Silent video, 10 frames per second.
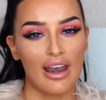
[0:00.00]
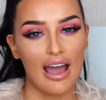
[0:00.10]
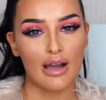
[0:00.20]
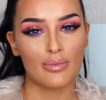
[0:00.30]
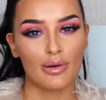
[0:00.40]

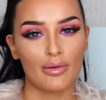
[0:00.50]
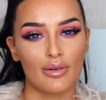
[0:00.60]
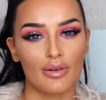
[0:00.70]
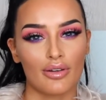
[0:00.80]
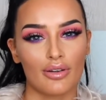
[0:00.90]
lab
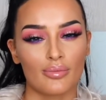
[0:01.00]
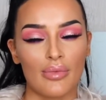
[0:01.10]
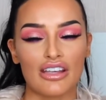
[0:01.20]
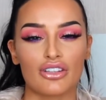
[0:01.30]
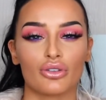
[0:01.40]

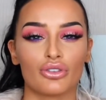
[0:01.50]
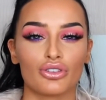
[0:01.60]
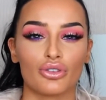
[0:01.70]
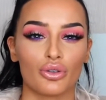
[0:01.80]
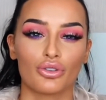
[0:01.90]
make
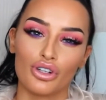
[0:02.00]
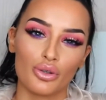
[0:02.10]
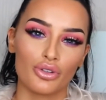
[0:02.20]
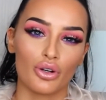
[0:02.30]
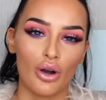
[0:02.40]

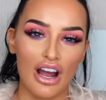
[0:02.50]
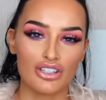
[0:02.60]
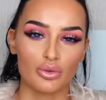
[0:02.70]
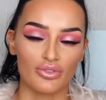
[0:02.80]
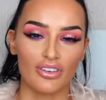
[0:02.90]
your
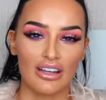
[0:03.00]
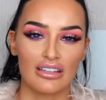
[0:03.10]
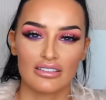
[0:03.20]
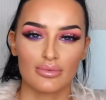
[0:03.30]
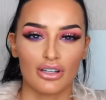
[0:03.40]
actual
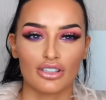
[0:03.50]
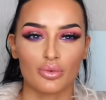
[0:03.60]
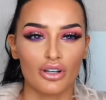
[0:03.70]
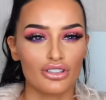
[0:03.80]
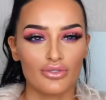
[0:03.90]
veneers, because
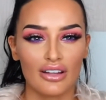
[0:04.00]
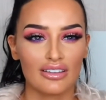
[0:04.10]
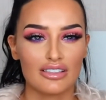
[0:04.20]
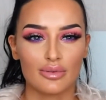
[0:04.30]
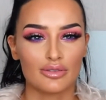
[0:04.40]
once you've had
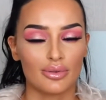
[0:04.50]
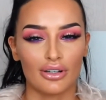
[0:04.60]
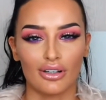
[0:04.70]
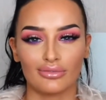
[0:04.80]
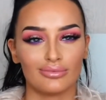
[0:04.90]
these ones put
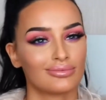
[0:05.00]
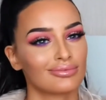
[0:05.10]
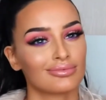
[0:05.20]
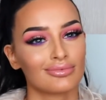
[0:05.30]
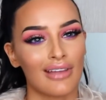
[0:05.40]
on
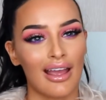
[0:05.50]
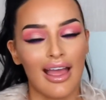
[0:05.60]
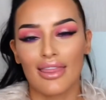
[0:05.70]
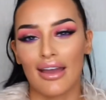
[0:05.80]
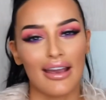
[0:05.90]

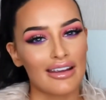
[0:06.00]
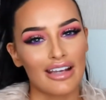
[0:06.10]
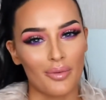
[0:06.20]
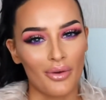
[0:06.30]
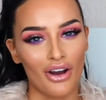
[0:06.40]
they ain't
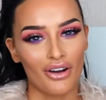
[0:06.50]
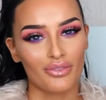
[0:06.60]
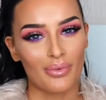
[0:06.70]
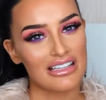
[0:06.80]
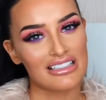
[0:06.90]
coming
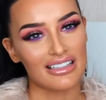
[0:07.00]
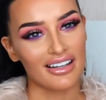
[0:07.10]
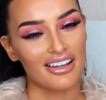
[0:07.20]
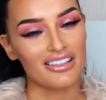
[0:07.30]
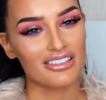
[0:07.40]
off
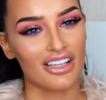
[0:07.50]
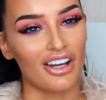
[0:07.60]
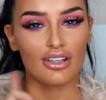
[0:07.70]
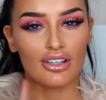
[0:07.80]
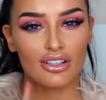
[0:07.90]
basically.
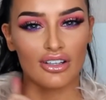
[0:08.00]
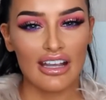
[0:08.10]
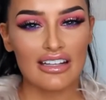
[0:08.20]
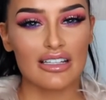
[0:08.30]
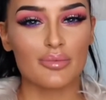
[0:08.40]
So you
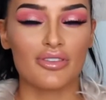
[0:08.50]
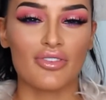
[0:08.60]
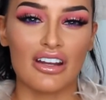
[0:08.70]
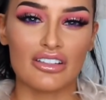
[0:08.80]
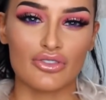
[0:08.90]
get your temporary
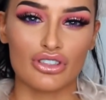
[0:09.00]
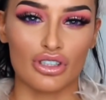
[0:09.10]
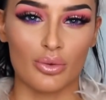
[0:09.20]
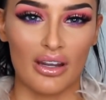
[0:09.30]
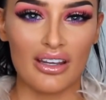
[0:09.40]
veneers for
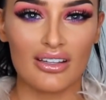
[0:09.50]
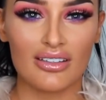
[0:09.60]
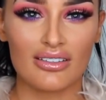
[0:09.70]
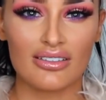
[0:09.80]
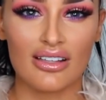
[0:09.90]
2
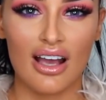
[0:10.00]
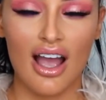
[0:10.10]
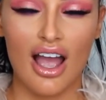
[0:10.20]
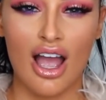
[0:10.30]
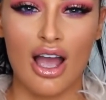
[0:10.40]
weeks,
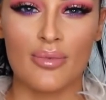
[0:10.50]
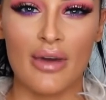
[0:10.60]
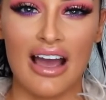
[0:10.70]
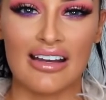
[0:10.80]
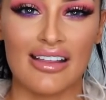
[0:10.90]
and
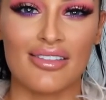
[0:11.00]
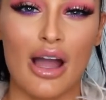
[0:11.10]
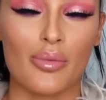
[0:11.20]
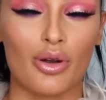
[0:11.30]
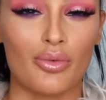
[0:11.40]
in
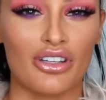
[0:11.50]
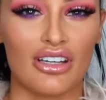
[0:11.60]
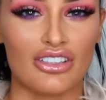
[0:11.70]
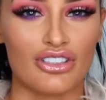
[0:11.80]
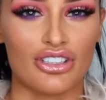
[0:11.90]
that appointment you
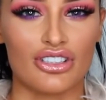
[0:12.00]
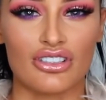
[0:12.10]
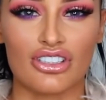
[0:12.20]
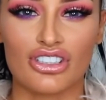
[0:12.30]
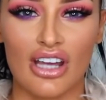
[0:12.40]
get to choose
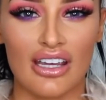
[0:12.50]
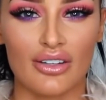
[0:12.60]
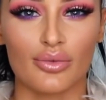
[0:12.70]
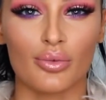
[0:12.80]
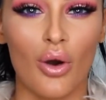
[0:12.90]
the shade
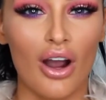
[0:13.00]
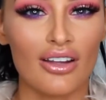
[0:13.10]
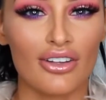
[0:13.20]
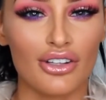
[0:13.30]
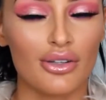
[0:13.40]
of
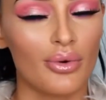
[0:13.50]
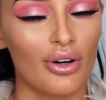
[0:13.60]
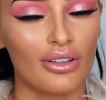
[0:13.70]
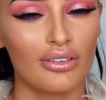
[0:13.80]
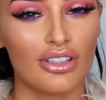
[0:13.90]
white that you
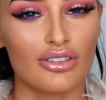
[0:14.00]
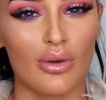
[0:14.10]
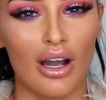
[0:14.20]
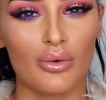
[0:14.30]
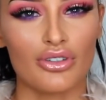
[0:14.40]
want as
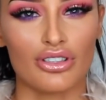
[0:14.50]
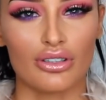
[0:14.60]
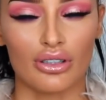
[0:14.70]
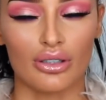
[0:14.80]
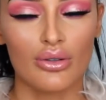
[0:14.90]
well, which is
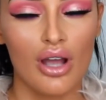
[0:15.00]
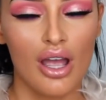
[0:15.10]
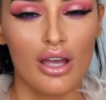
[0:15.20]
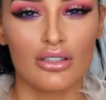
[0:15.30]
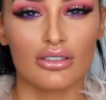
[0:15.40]
cool.
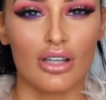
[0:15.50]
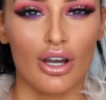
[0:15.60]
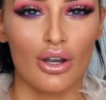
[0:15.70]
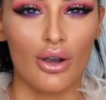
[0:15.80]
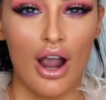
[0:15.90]

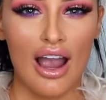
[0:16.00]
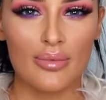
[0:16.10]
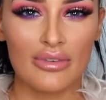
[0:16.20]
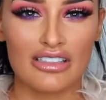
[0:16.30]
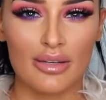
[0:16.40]
So I
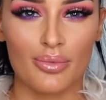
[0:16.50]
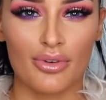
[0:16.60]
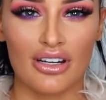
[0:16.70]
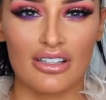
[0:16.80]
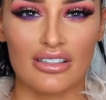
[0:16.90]
had my
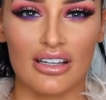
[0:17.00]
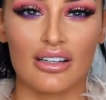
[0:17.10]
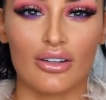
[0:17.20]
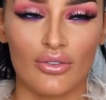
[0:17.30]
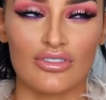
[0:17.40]
temporaries
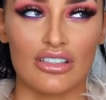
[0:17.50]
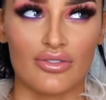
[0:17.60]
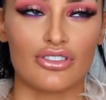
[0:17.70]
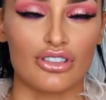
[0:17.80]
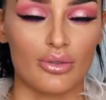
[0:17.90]
obviously
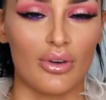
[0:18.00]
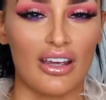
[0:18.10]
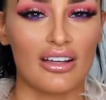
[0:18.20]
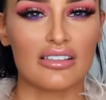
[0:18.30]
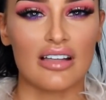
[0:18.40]
for 2
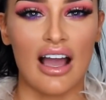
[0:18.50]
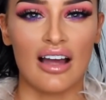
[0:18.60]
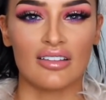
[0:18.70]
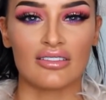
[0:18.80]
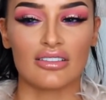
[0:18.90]
weeks,
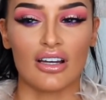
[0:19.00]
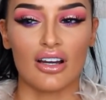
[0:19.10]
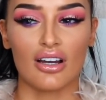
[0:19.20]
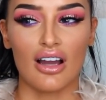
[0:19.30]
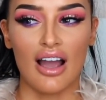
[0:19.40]
and
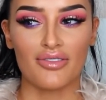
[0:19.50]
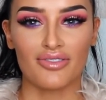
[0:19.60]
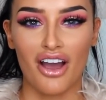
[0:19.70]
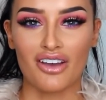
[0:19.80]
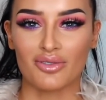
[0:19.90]
at
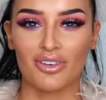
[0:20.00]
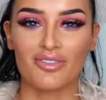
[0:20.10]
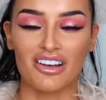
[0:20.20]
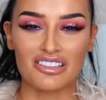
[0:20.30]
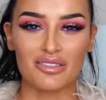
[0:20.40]
first when I
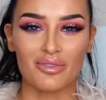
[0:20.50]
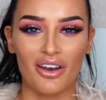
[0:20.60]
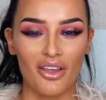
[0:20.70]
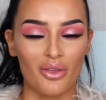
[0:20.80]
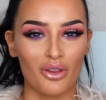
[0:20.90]
first got them done
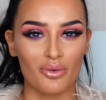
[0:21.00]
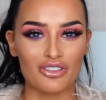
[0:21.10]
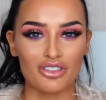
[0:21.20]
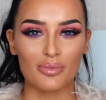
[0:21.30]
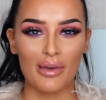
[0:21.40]
I thought they were
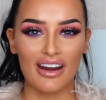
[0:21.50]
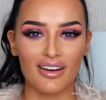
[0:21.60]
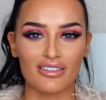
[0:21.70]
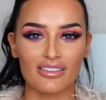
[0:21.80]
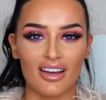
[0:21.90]
too big.
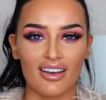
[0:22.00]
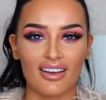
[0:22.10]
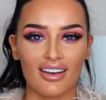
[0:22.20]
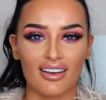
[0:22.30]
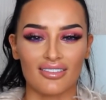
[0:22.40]
I was
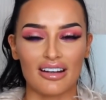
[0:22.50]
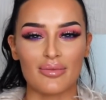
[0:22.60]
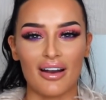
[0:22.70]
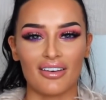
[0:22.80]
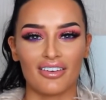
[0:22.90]
like really
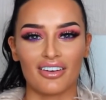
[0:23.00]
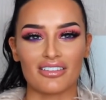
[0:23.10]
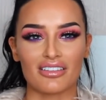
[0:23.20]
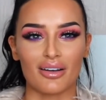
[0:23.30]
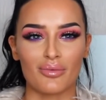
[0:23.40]
paranoid. I
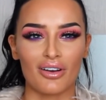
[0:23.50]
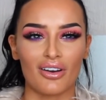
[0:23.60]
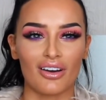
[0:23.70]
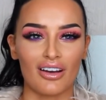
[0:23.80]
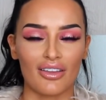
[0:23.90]
was like, oh my
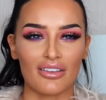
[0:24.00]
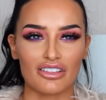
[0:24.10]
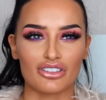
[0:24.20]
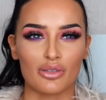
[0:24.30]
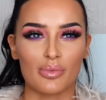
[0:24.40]
god, like I think
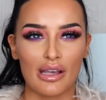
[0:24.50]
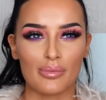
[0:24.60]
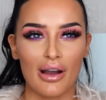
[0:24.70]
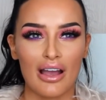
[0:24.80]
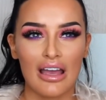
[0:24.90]
they're too big,
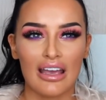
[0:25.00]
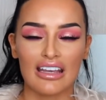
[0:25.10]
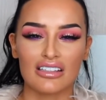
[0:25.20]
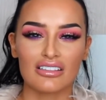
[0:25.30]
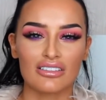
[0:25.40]
but
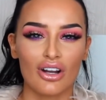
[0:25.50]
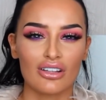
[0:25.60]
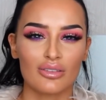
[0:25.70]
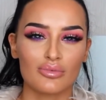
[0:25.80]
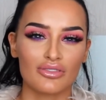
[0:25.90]
he
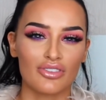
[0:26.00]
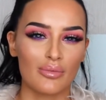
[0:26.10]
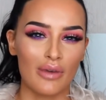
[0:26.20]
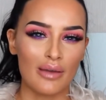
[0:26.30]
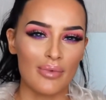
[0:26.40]
designed them to
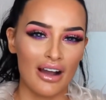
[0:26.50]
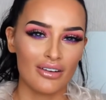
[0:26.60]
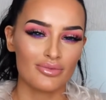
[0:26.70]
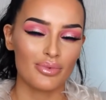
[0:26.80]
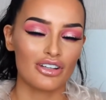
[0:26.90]
fit my
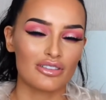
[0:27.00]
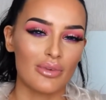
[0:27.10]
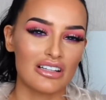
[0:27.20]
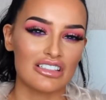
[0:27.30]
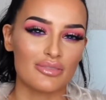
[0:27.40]
mouth because
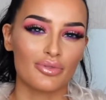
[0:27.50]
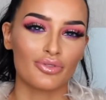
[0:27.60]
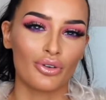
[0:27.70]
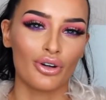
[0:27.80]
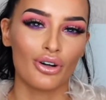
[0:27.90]
my teeth
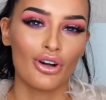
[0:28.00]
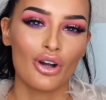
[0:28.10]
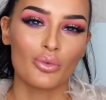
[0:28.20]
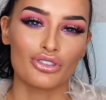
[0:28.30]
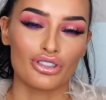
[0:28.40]
before
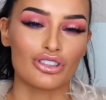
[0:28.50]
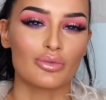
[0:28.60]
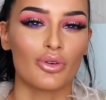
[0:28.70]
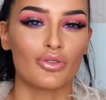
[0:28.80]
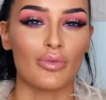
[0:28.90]
were too
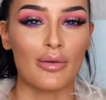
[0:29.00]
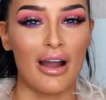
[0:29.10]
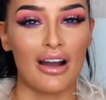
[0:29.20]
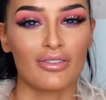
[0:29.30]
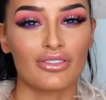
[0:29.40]
small for my
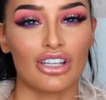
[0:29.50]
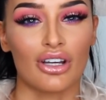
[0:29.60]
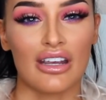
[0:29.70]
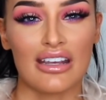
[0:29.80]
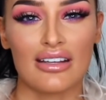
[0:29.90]
mouth,
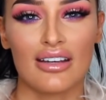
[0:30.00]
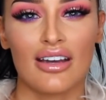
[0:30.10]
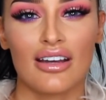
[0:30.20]
so he